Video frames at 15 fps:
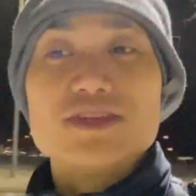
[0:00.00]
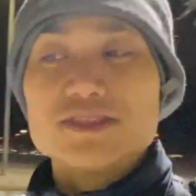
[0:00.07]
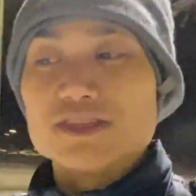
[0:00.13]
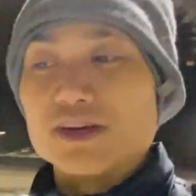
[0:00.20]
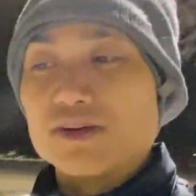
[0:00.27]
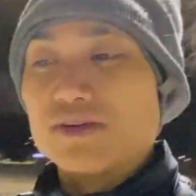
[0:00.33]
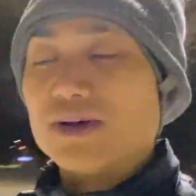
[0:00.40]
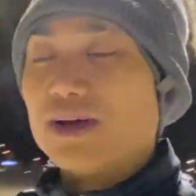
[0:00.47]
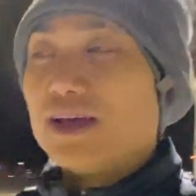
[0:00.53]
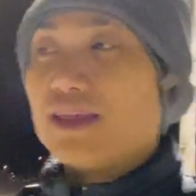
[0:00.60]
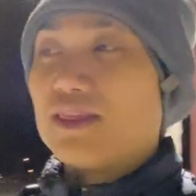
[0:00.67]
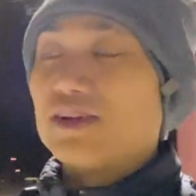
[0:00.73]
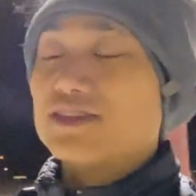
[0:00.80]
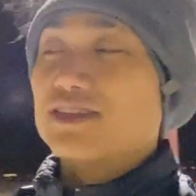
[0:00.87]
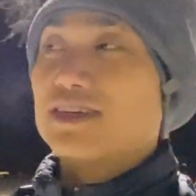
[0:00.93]
So
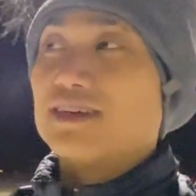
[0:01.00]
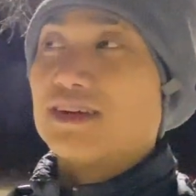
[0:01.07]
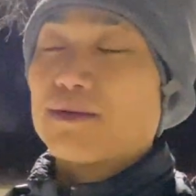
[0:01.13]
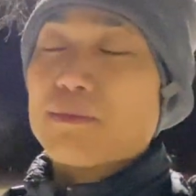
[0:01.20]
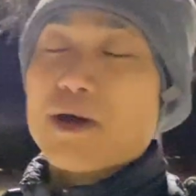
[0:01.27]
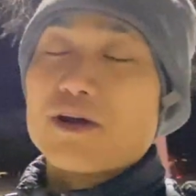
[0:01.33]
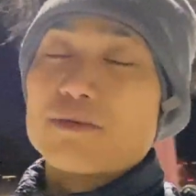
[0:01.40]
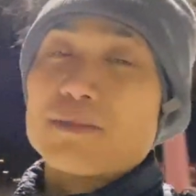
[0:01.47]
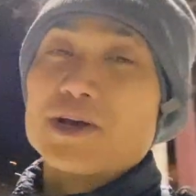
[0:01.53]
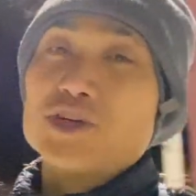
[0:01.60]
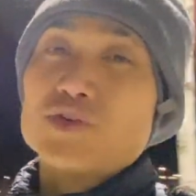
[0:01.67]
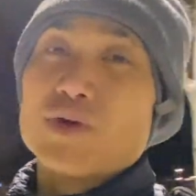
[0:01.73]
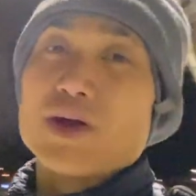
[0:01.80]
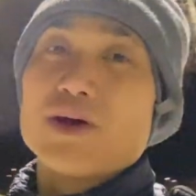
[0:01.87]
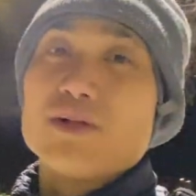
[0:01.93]
there's a good amount of my
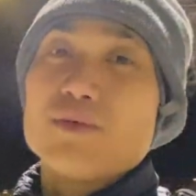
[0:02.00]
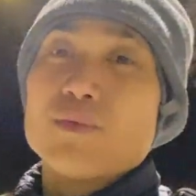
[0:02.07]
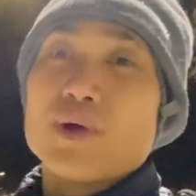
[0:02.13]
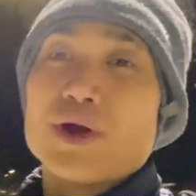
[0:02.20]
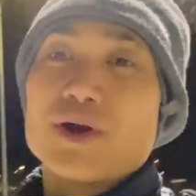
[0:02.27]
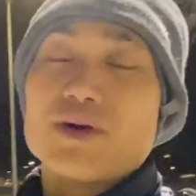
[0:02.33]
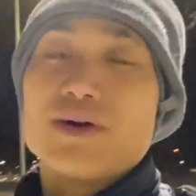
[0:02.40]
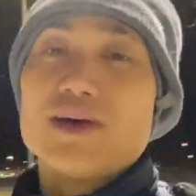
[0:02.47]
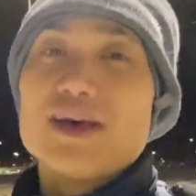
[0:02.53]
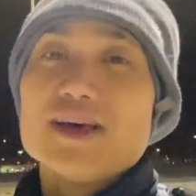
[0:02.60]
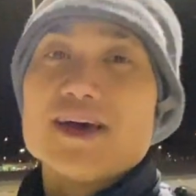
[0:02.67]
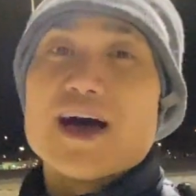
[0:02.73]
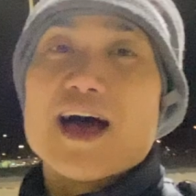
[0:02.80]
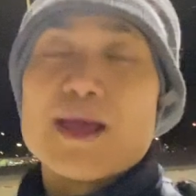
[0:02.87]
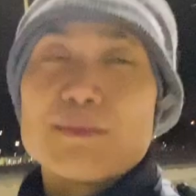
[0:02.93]
trail where
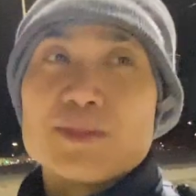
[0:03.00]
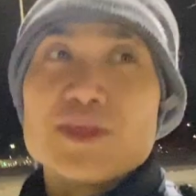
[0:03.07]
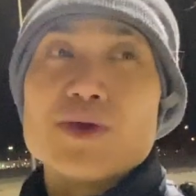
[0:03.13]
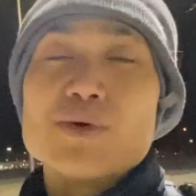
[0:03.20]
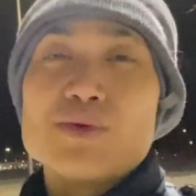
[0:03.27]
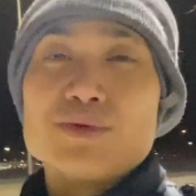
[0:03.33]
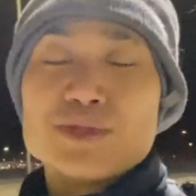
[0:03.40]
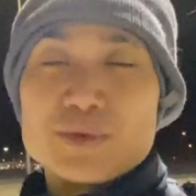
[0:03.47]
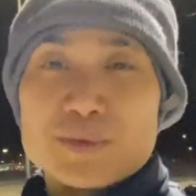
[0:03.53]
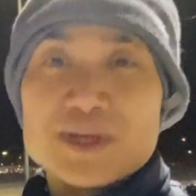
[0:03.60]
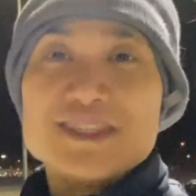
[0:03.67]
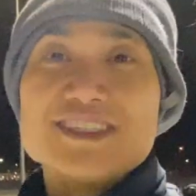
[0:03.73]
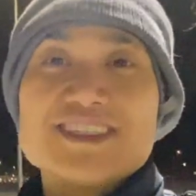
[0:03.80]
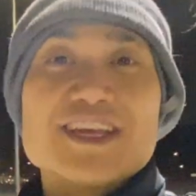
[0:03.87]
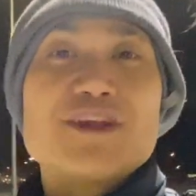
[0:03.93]
I'm the only
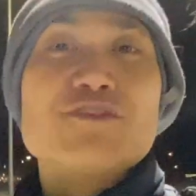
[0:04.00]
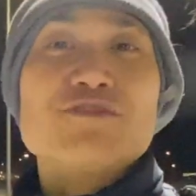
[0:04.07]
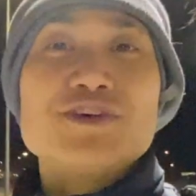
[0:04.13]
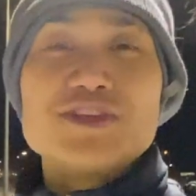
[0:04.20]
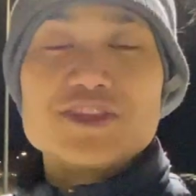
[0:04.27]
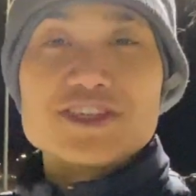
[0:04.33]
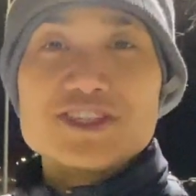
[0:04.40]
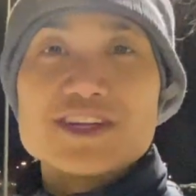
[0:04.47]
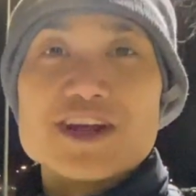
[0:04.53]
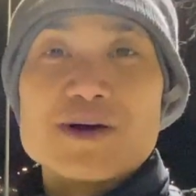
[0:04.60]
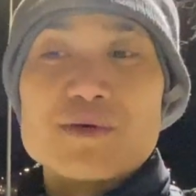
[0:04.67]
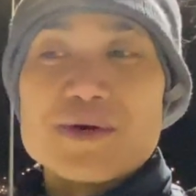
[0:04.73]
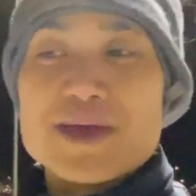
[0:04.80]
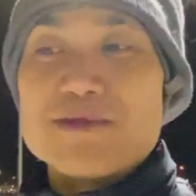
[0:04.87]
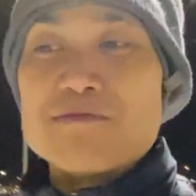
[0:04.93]
one setting foot in the
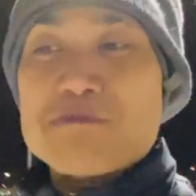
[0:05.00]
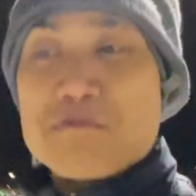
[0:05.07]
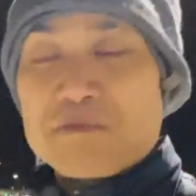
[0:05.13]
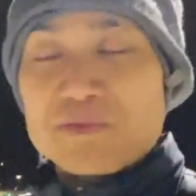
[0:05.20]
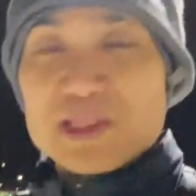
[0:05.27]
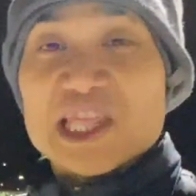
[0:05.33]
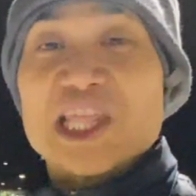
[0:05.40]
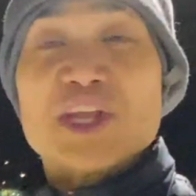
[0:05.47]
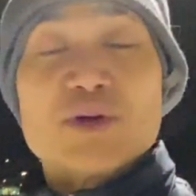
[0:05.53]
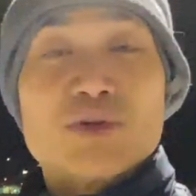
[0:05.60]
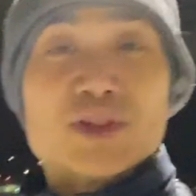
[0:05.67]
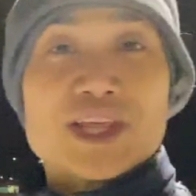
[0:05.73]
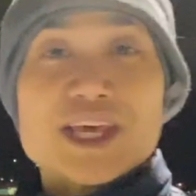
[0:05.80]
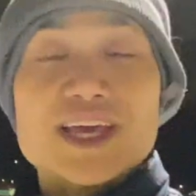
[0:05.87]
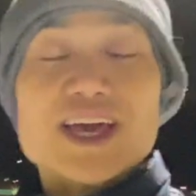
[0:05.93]
snow and
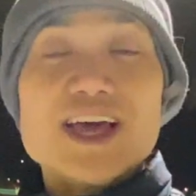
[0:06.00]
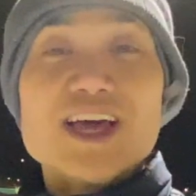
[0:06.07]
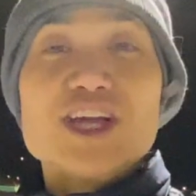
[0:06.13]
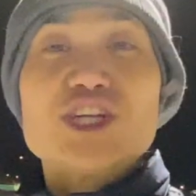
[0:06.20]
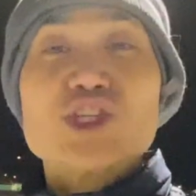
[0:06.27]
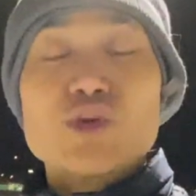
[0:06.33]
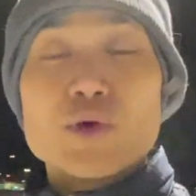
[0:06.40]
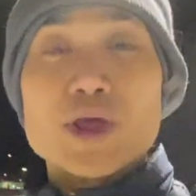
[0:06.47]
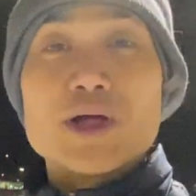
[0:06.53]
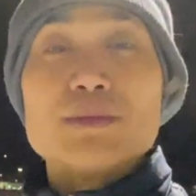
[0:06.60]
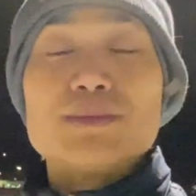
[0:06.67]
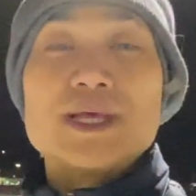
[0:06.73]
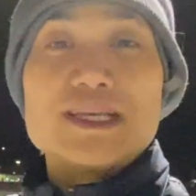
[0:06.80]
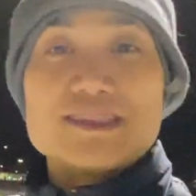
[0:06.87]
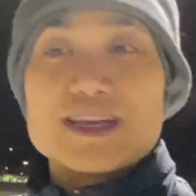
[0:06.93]
literally
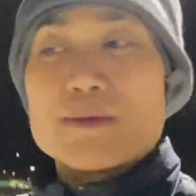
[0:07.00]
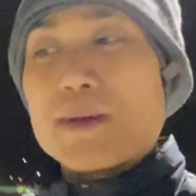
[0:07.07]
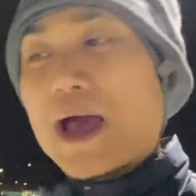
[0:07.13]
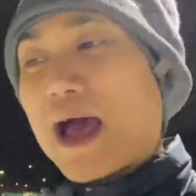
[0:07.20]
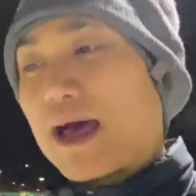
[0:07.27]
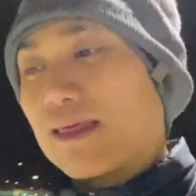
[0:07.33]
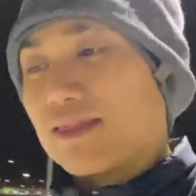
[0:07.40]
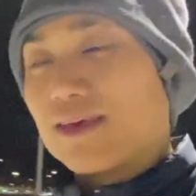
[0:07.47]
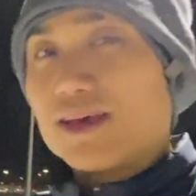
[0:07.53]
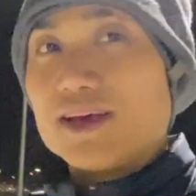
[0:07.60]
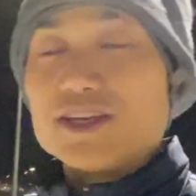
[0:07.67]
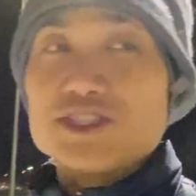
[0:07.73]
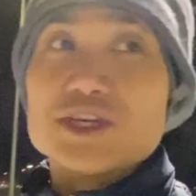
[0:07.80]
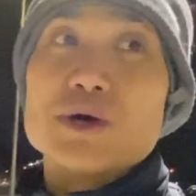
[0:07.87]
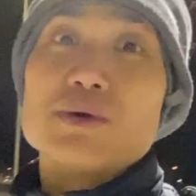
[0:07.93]
trailblazing a path. So